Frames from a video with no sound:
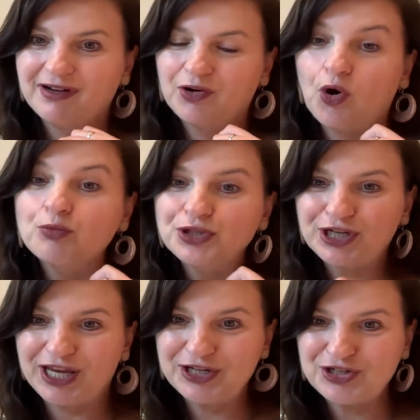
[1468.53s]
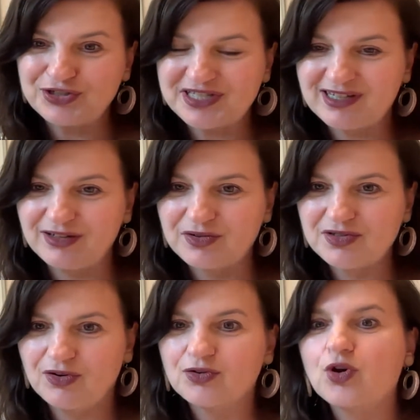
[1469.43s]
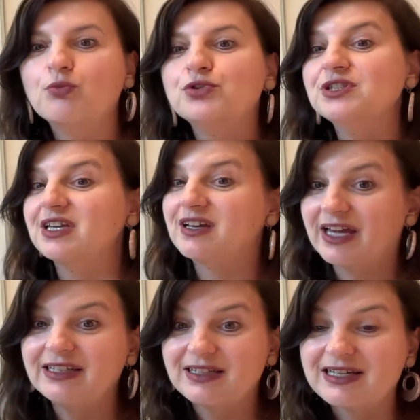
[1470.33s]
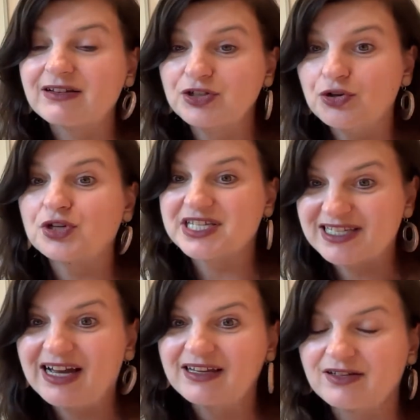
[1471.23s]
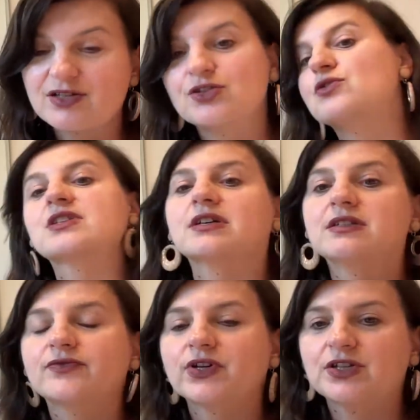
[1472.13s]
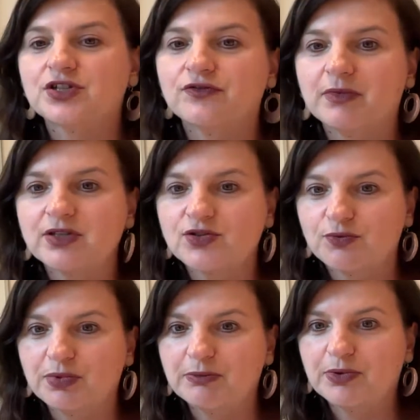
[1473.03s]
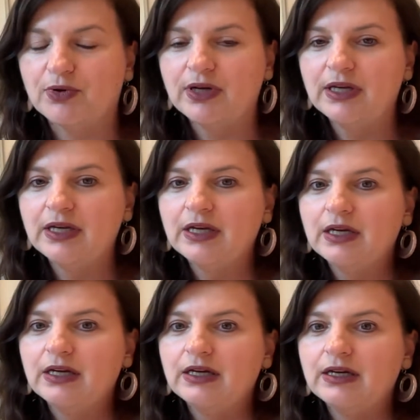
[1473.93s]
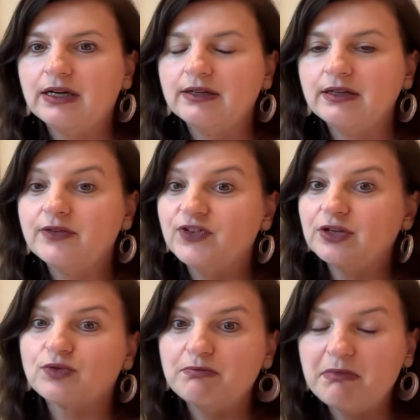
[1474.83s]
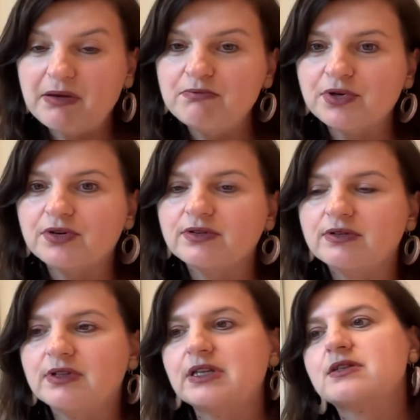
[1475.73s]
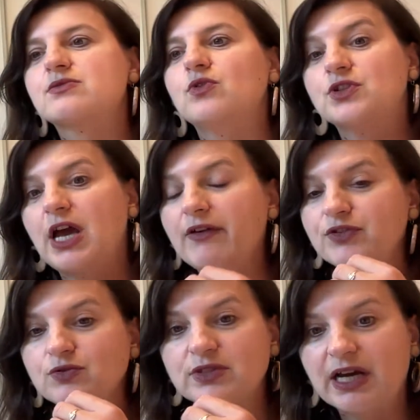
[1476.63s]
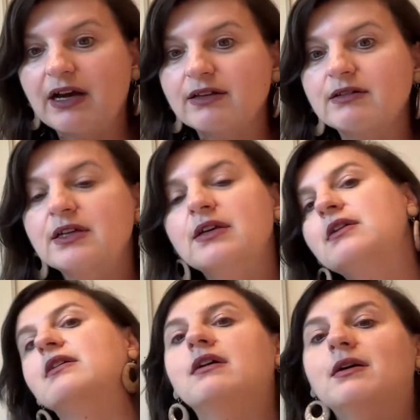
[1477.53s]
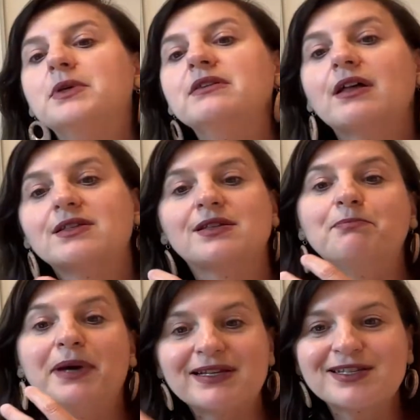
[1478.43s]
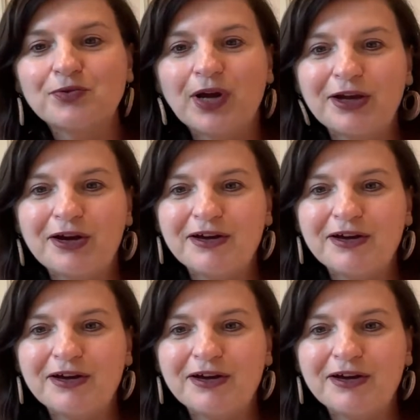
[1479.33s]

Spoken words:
communication skills, on communicating your science, your scientific achievements to people. And if they remember this, what have you done? I mean, that's the best way